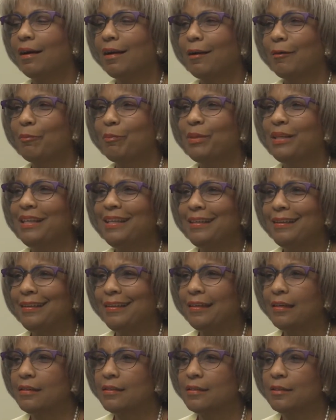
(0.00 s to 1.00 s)

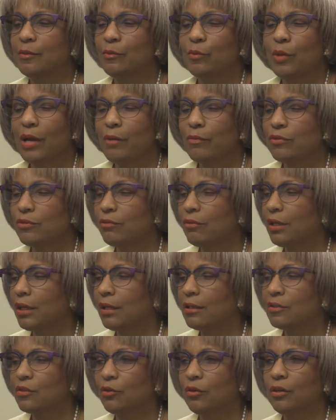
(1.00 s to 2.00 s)
completely, because I was doing
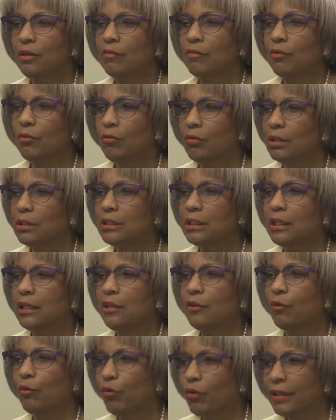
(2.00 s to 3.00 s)
it sort of all day
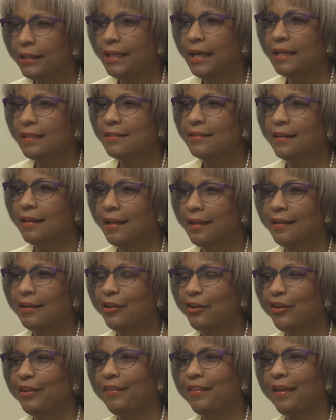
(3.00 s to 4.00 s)
and all night to get
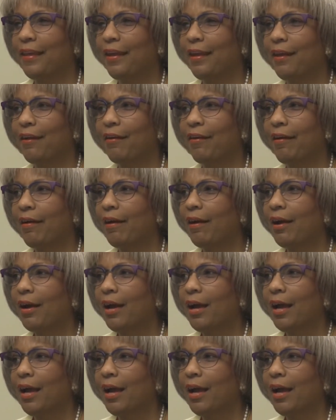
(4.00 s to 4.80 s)
it on the air.